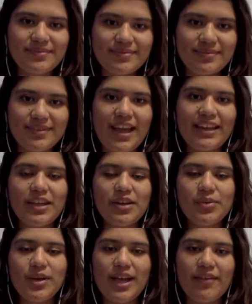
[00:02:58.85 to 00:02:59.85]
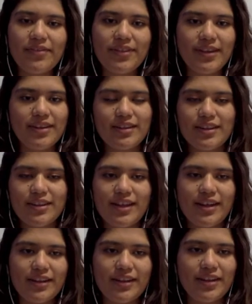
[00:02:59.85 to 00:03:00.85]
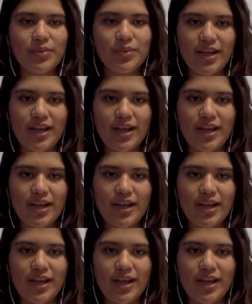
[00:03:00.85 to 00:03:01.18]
and here we have the data that we have